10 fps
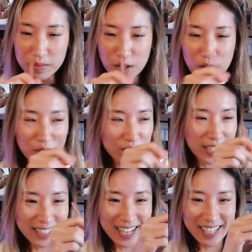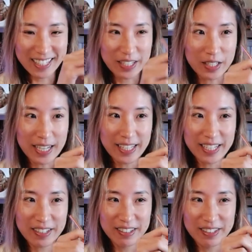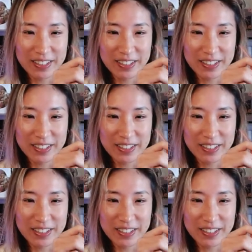Oh, you like that? You like that, girl?